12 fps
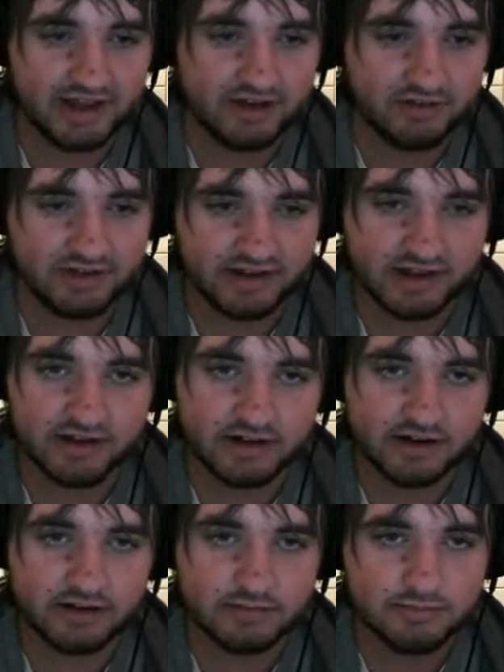out to get an
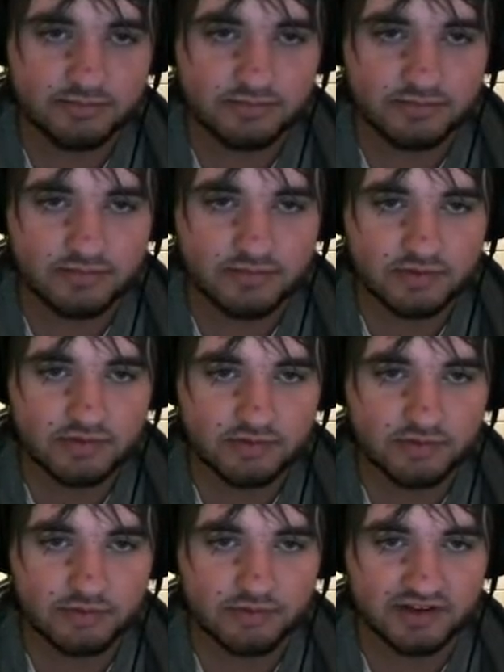item
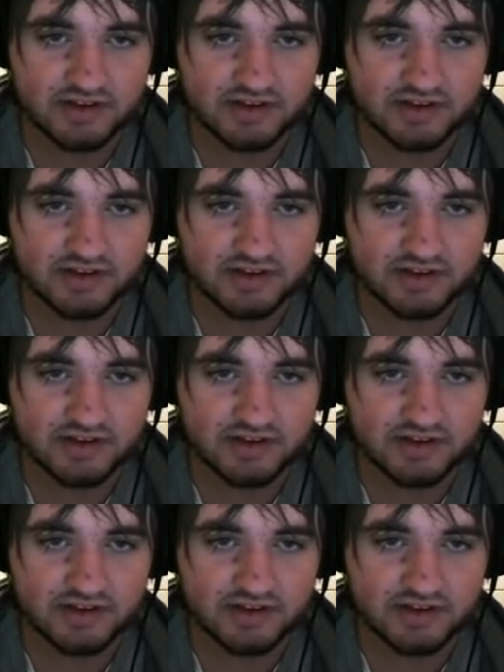from this